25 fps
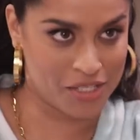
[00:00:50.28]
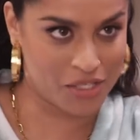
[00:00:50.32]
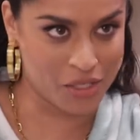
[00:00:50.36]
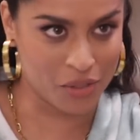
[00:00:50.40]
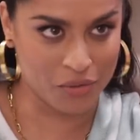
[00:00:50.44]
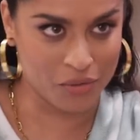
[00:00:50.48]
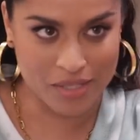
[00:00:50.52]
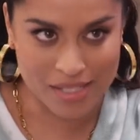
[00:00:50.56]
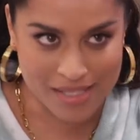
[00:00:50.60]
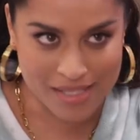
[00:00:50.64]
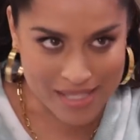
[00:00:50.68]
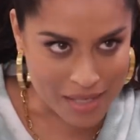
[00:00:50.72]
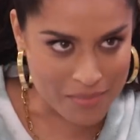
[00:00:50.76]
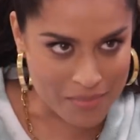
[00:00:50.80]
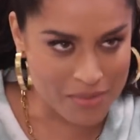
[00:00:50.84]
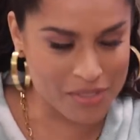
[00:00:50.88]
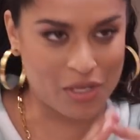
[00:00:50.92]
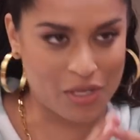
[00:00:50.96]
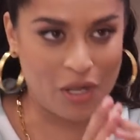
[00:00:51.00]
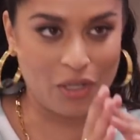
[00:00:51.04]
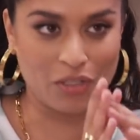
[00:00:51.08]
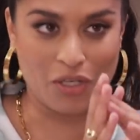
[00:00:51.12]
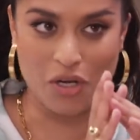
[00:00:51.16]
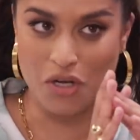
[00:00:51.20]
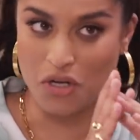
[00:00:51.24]
so this segment is
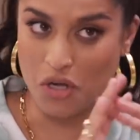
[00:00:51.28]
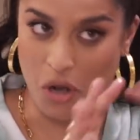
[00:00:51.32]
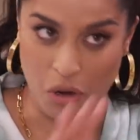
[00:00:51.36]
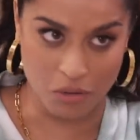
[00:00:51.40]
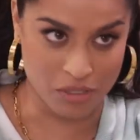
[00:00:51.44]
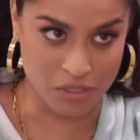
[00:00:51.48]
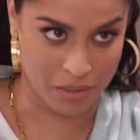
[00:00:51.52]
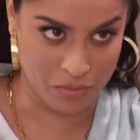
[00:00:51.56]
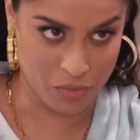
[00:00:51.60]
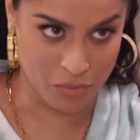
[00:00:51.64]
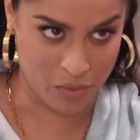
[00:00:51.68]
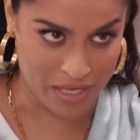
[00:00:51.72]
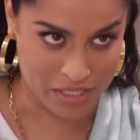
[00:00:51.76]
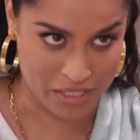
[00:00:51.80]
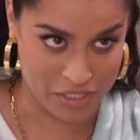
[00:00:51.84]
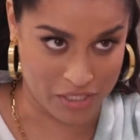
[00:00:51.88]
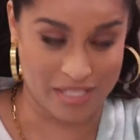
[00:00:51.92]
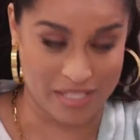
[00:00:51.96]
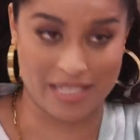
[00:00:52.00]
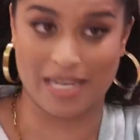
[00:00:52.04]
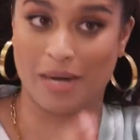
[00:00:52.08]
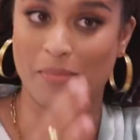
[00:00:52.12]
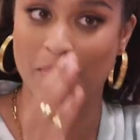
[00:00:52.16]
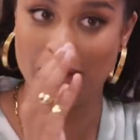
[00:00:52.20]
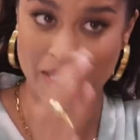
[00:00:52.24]
called No Dumb
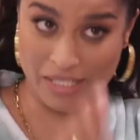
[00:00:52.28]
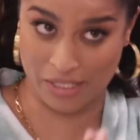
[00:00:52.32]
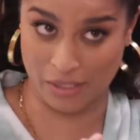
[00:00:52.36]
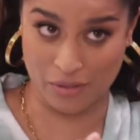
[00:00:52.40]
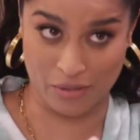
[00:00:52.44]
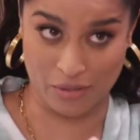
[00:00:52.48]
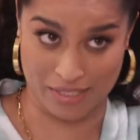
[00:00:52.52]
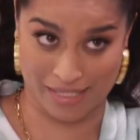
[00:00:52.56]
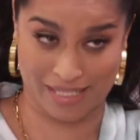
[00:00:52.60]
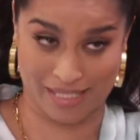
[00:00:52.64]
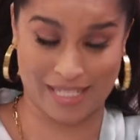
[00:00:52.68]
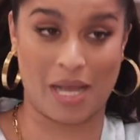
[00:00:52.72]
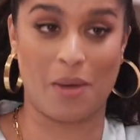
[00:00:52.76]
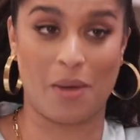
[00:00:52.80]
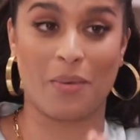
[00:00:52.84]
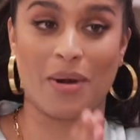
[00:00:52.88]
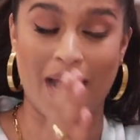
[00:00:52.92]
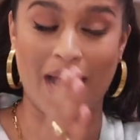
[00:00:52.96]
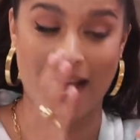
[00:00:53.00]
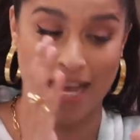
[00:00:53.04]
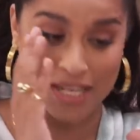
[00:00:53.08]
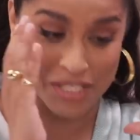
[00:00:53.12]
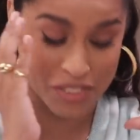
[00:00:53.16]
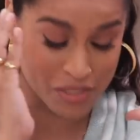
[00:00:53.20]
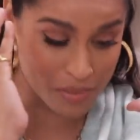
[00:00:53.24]
Questions, and I'm being serious because I want
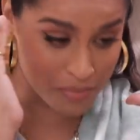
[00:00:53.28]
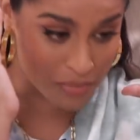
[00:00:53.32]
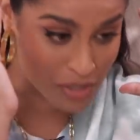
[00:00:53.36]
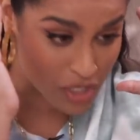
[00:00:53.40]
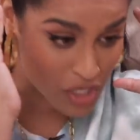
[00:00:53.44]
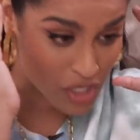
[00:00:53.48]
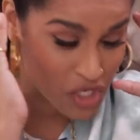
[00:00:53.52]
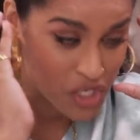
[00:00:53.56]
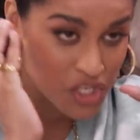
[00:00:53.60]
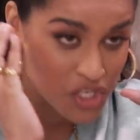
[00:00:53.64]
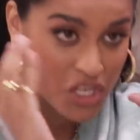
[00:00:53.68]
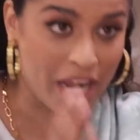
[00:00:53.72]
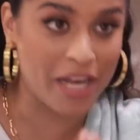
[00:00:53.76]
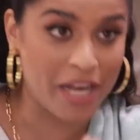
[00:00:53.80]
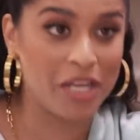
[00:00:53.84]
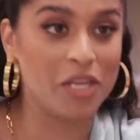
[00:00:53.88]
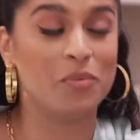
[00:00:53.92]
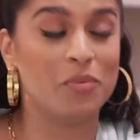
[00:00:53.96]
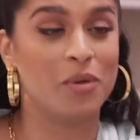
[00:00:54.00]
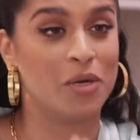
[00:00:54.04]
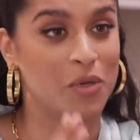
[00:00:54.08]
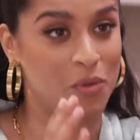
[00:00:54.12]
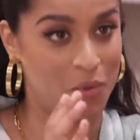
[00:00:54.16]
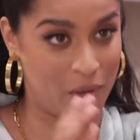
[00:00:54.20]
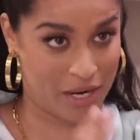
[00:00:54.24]
to ask some
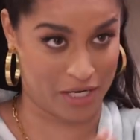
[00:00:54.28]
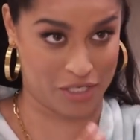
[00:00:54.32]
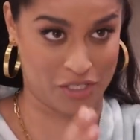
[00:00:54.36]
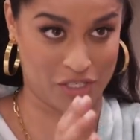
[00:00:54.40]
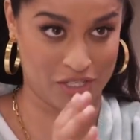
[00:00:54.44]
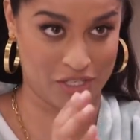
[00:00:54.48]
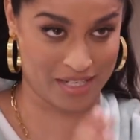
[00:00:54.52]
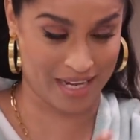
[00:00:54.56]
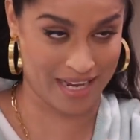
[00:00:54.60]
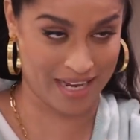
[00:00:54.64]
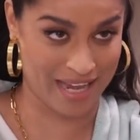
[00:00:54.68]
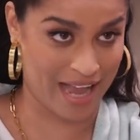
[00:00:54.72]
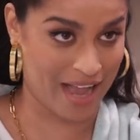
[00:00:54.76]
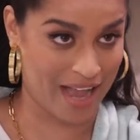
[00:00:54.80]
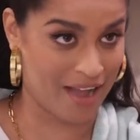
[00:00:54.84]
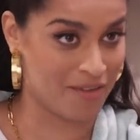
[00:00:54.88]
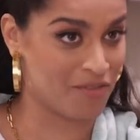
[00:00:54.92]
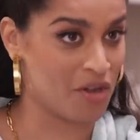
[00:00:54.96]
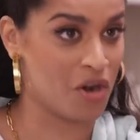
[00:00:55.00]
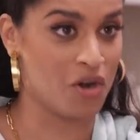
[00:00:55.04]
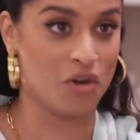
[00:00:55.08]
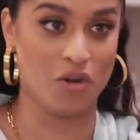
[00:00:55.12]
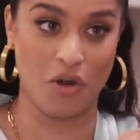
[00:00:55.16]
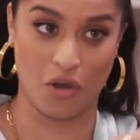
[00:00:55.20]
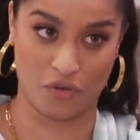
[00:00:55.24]
genuine questions I have,
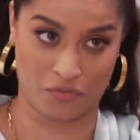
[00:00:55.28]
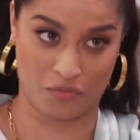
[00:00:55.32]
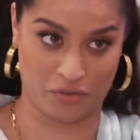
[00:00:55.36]
no